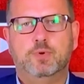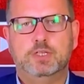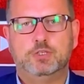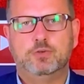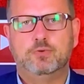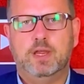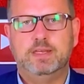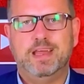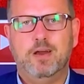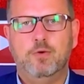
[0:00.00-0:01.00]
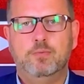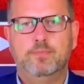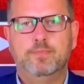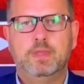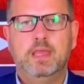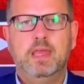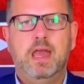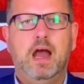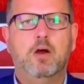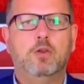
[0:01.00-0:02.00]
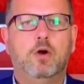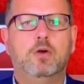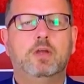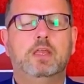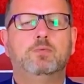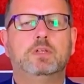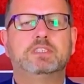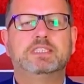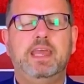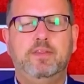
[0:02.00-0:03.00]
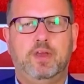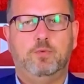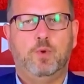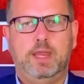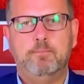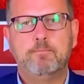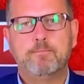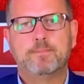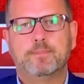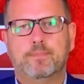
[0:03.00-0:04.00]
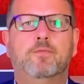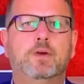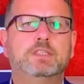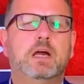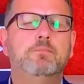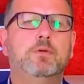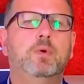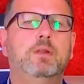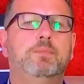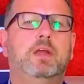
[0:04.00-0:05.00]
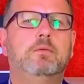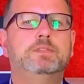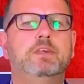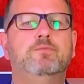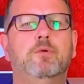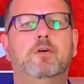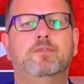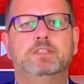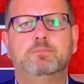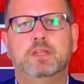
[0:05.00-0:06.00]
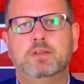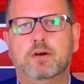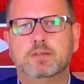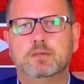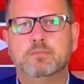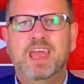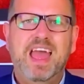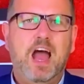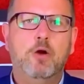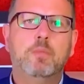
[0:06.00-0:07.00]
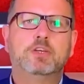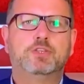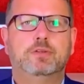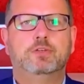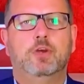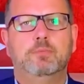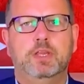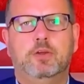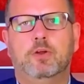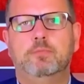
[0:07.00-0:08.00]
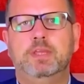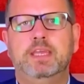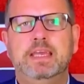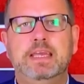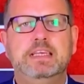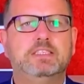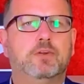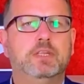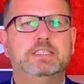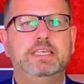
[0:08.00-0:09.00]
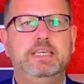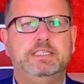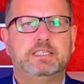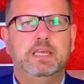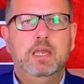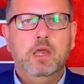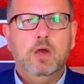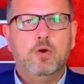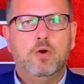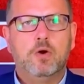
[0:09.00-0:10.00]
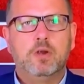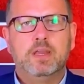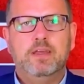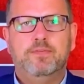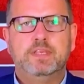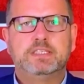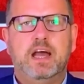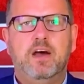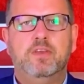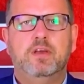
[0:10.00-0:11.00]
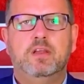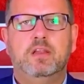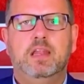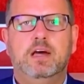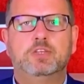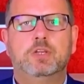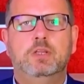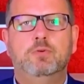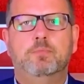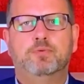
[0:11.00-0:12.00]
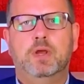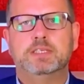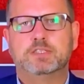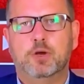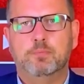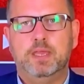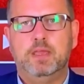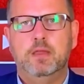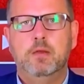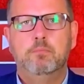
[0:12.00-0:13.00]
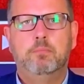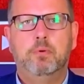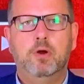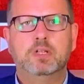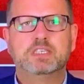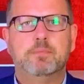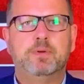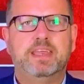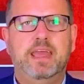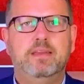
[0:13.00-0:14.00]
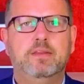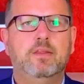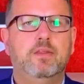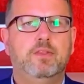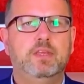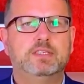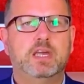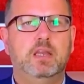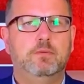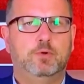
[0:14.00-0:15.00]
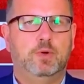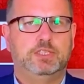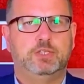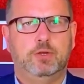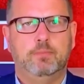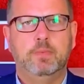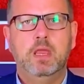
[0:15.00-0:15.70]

question right now, how long it will stay that way. For example, when it becomes even more visible in autumn, how much the German economy is on its knees, or if this other largely repressed topic boils up again, the asylum question.